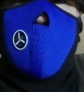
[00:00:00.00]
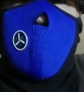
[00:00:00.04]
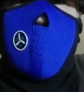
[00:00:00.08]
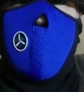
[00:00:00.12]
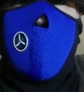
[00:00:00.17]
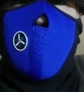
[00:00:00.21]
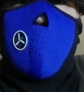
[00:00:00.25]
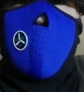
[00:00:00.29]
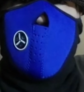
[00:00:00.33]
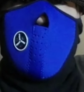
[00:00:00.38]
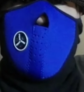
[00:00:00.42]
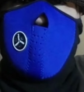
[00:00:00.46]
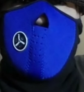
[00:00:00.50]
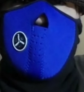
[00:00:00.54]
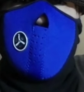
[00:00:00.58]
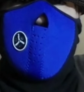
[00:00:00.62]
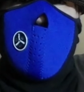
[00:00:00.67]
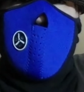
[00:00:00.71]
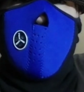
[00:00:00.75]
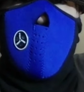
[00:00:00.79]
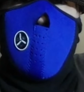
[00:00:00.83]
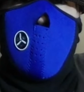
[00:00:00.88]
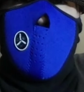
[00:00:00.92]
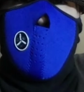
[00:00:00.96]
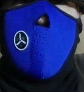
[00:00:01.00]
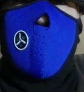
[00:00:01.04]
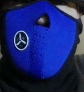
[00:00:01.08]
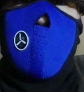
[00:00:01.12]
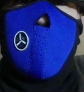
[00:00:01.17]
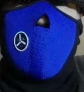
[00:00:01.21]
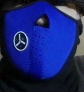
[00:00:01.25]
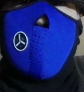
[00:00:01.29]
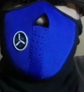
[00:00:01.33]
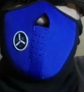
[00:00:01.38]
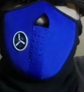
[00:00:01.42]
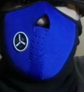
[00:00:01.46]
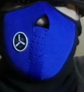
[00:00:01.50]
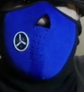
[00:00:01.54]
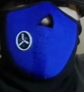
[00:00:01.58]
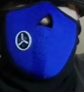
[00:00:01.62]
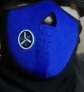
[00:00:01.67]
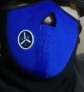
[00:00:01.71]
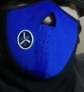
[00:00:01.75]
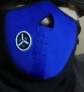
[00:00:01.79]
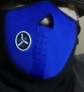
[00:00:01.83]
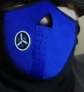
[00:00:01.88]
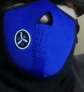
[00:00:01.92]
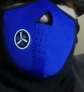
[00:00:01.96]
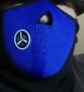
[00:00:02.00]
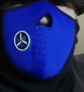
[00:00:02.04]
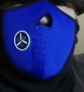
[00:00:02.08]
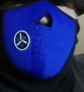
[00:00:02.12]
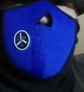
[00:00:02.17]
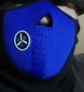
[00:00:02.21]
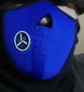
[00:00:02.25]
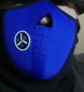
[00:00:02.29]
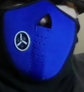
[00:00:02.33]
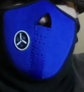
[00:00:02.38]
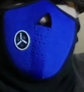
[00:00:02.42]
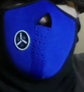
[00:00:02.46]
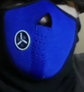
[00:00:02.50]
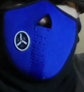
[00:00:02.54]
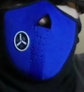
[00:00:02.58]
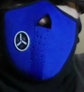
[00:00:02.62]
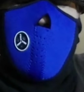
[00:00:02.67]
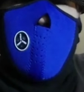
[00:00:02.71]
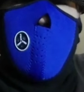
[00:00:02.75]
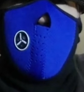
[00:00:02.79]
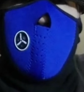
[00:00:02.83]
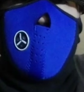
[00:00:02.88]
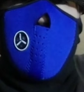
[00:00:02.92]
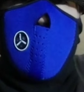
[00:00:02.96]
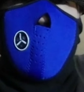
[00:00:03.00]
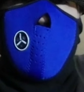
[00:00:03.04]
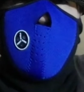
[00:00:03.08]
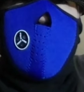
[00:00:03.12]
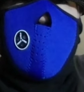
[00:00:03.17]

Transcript: from Singapore, which is fairly normal.